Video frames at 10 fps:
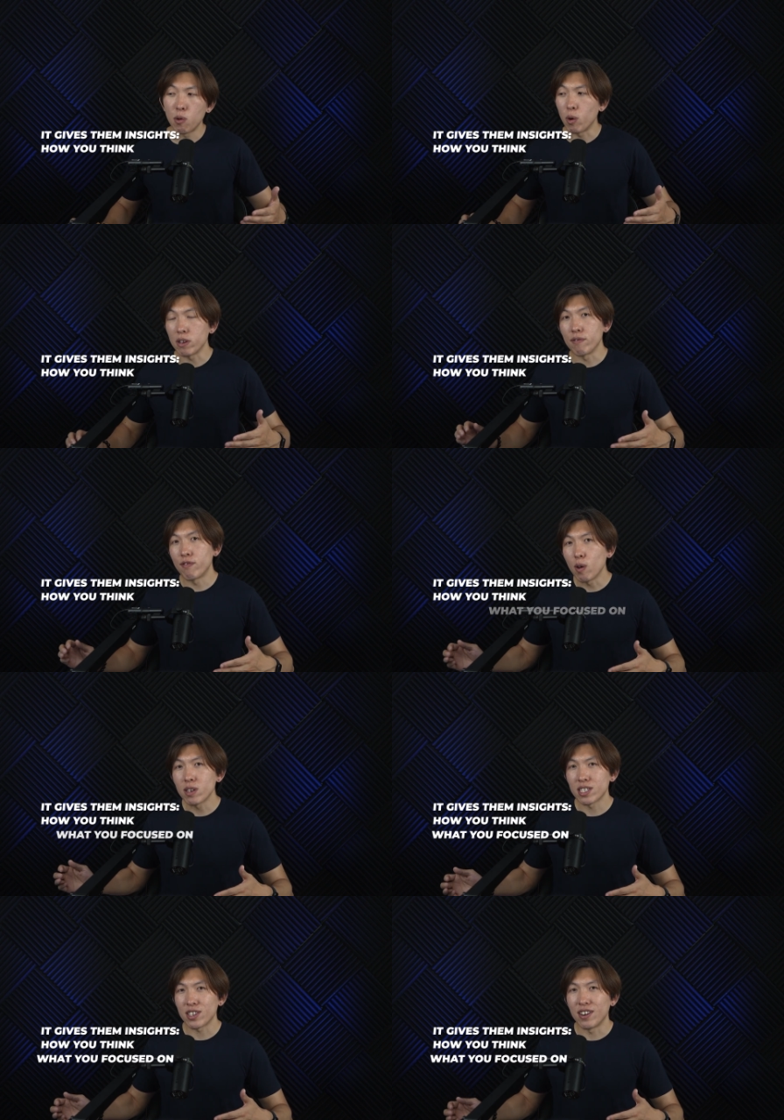what you
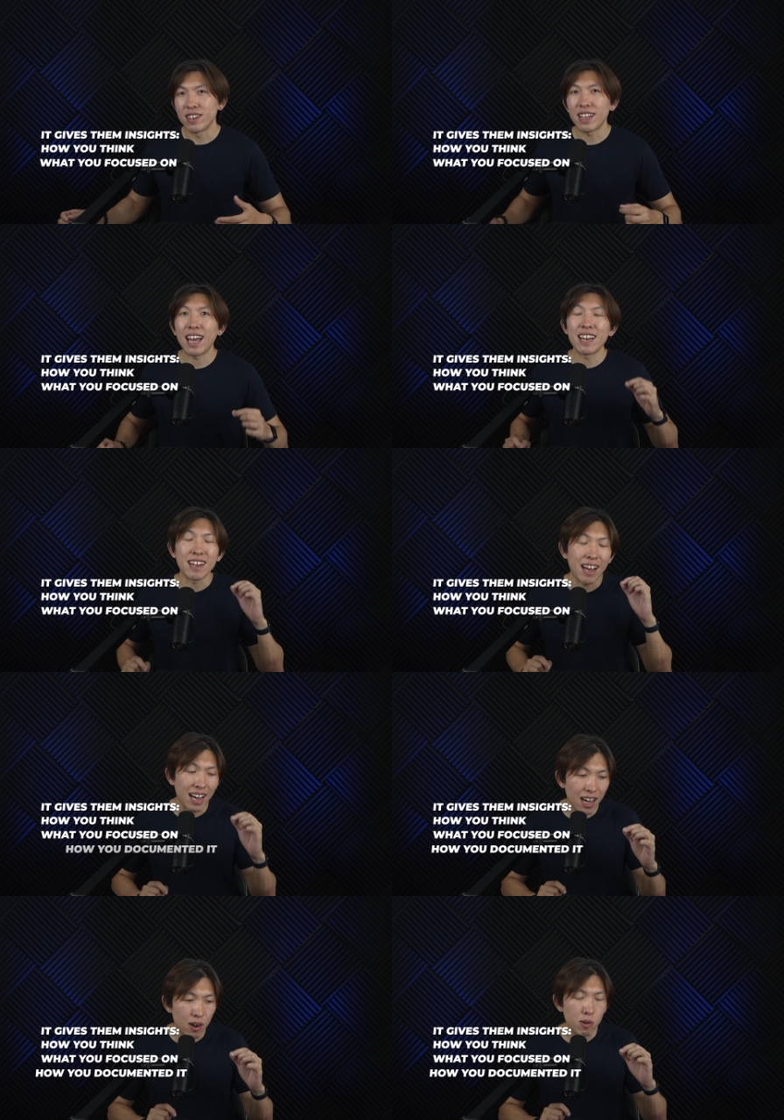focused on, and
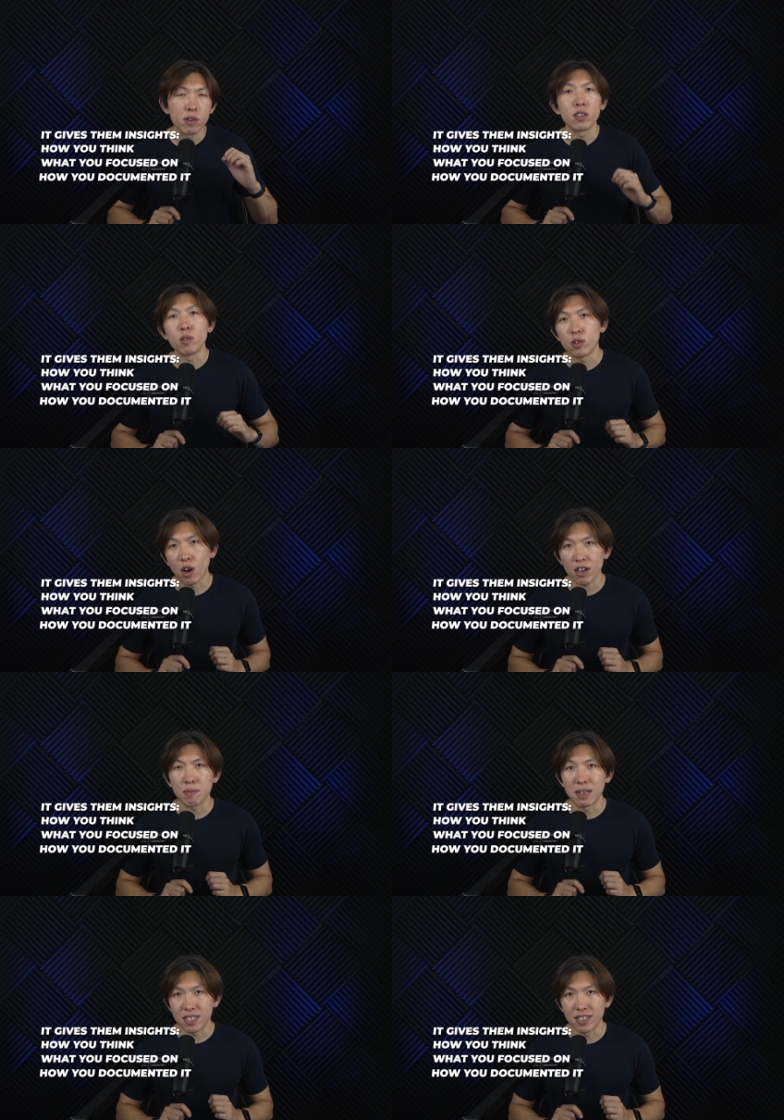how you
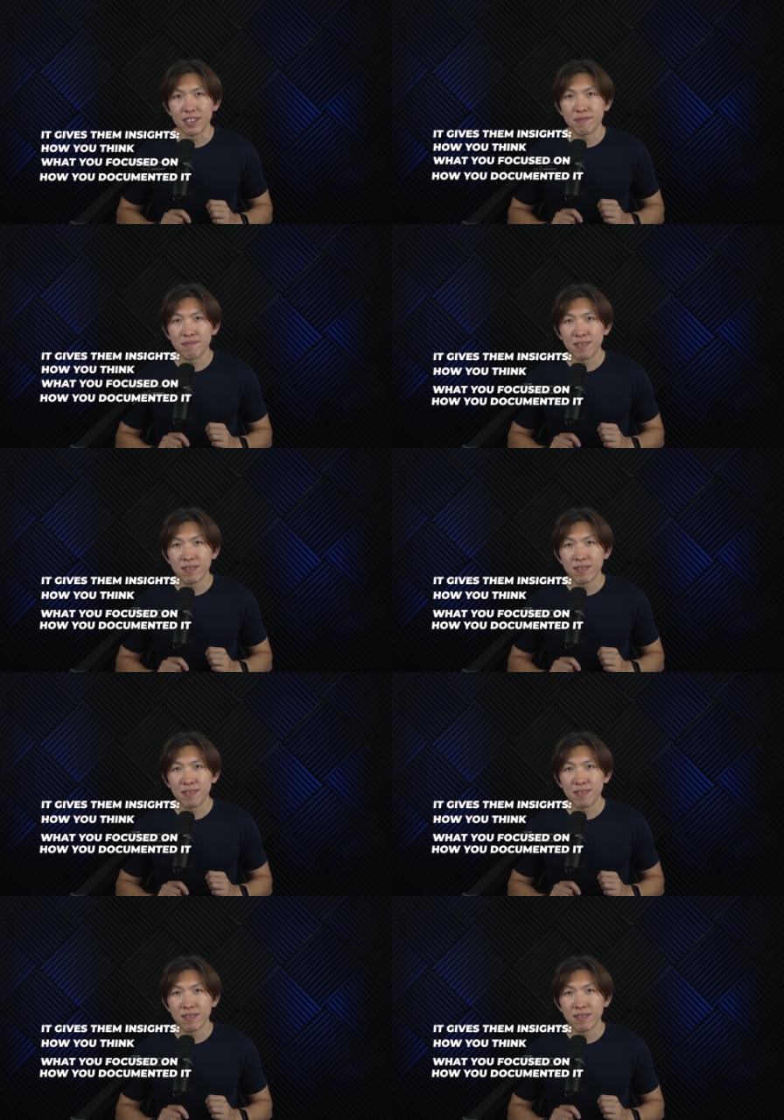documented it.